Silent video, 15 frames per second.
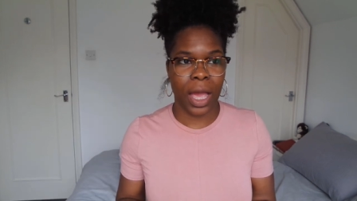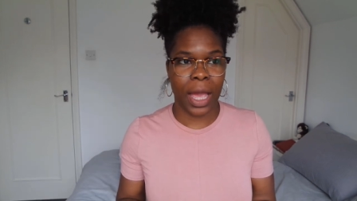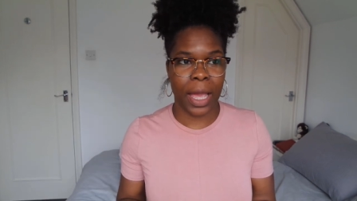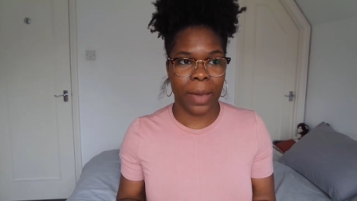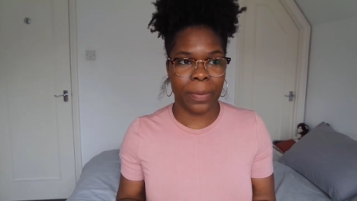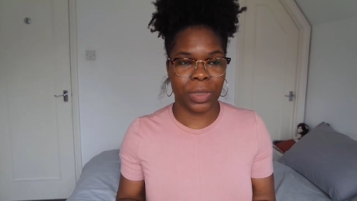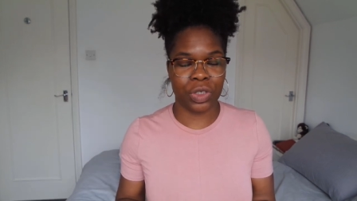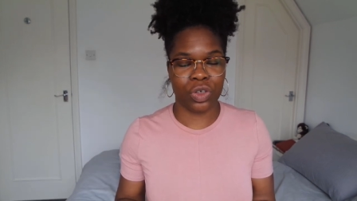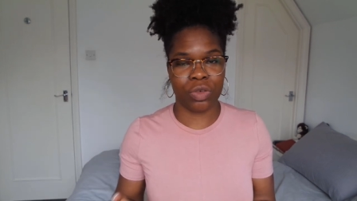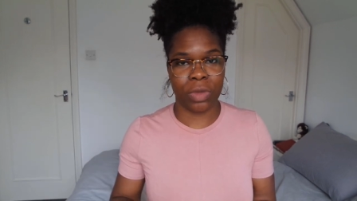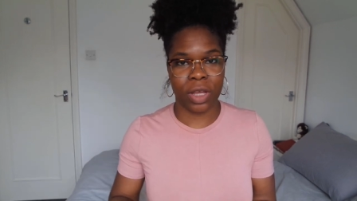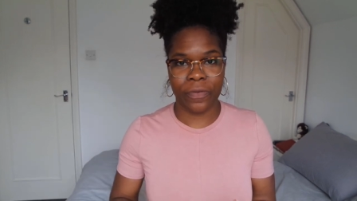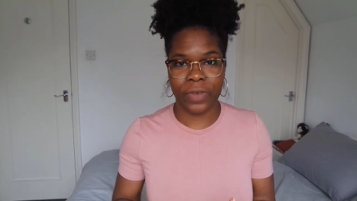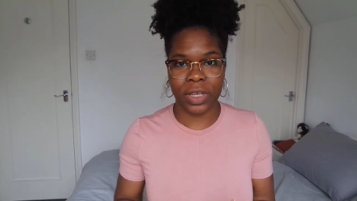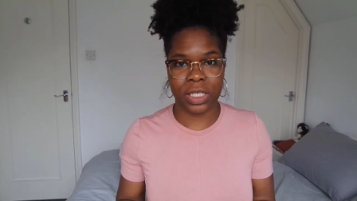um, doing
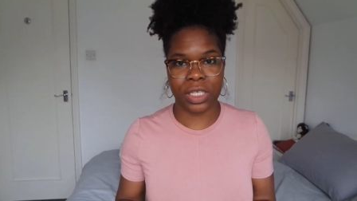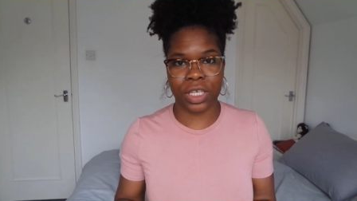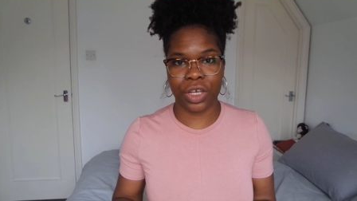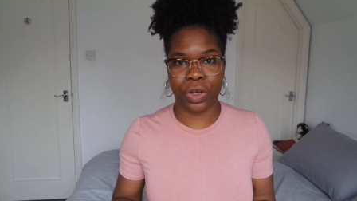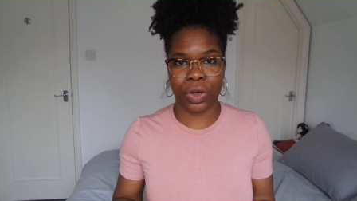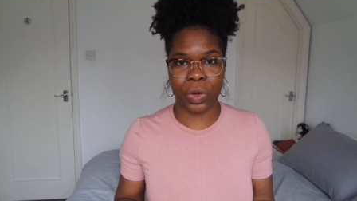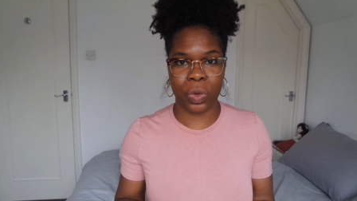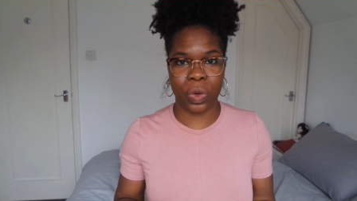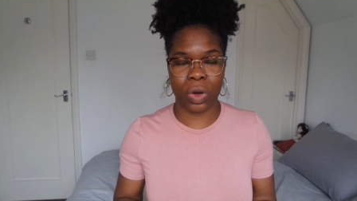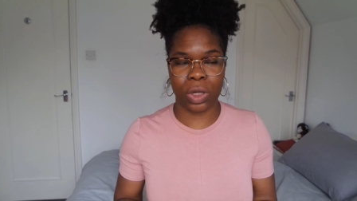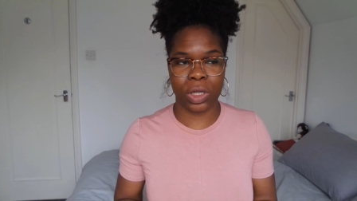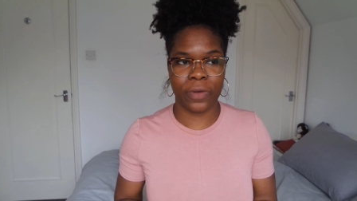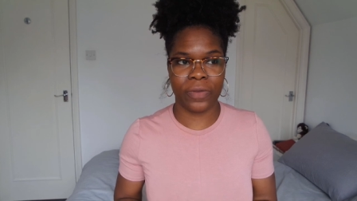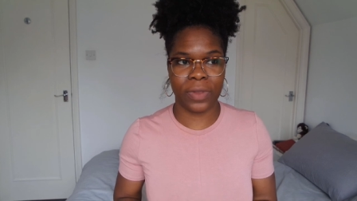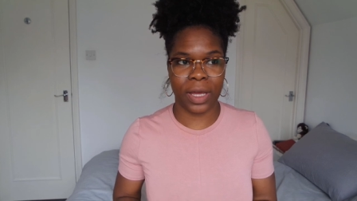my physio
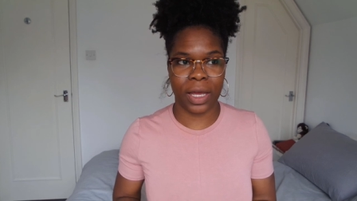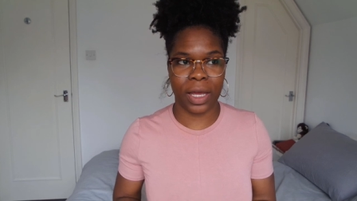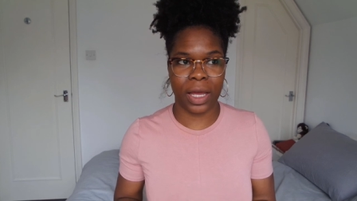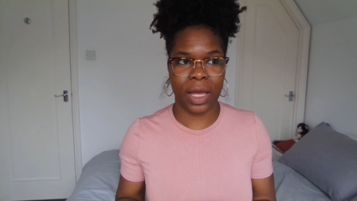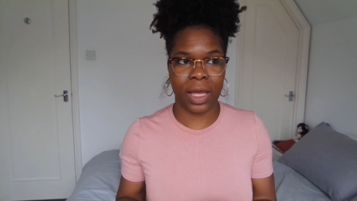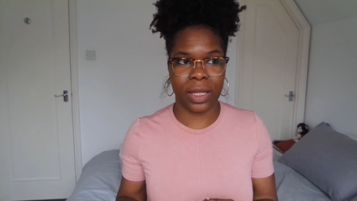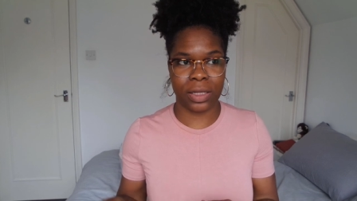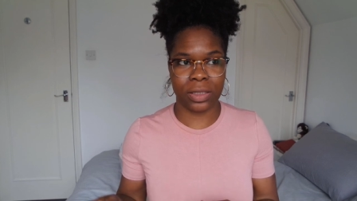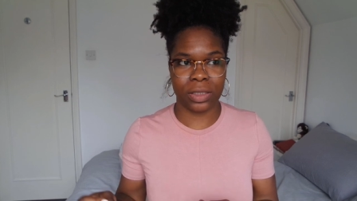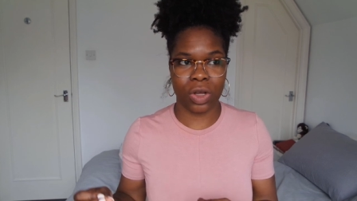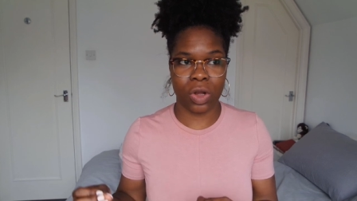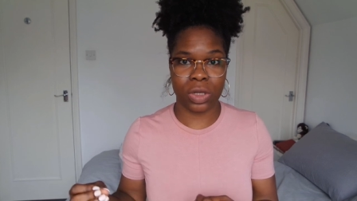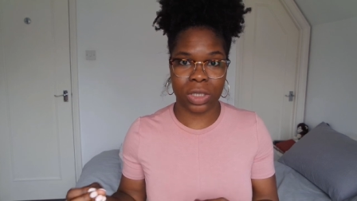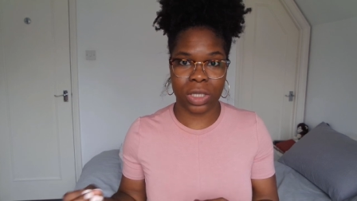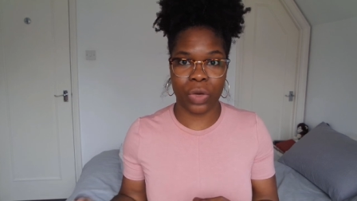all of that and
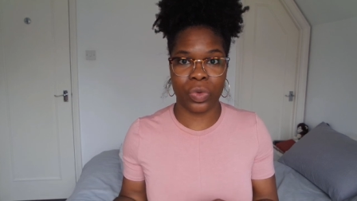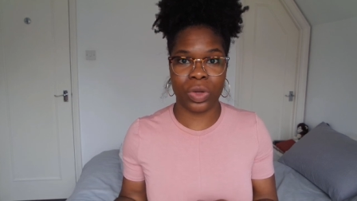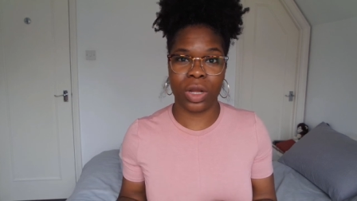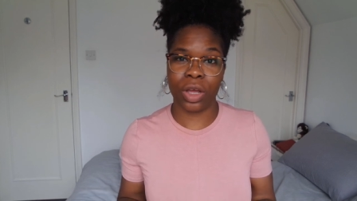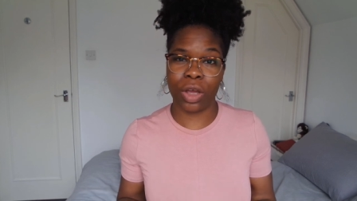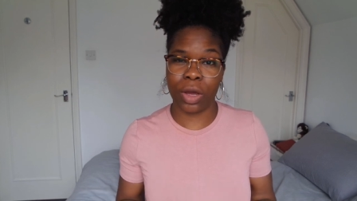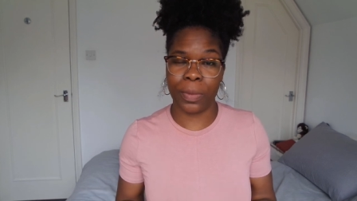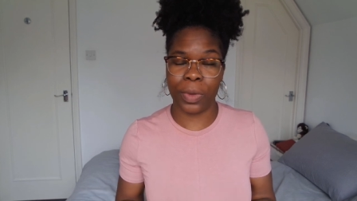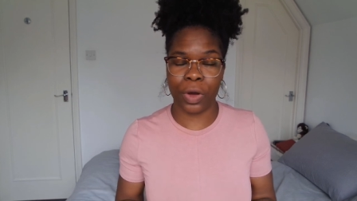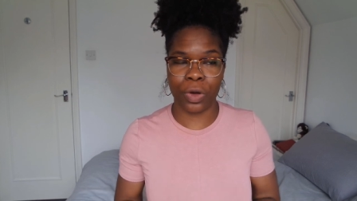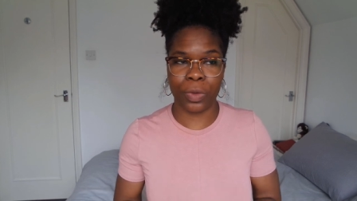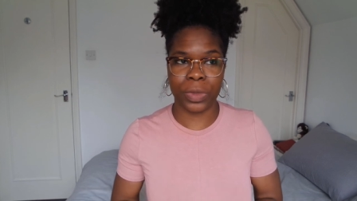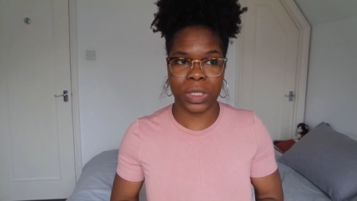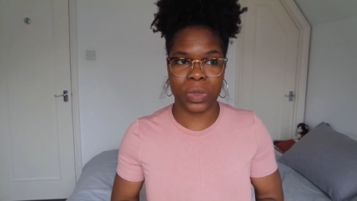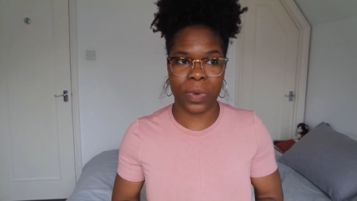also when I come
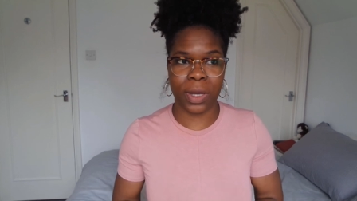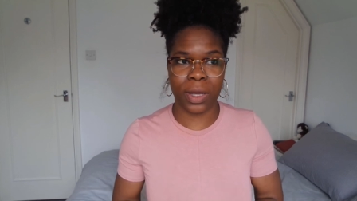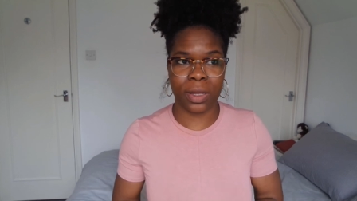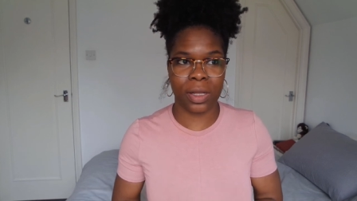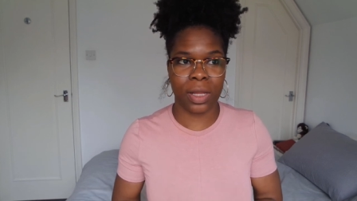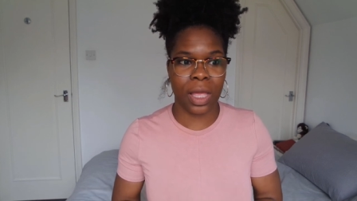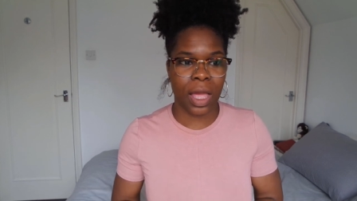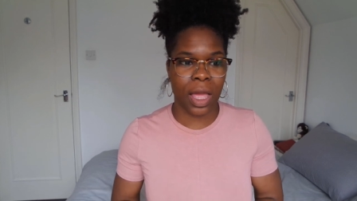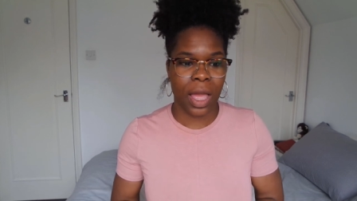home as well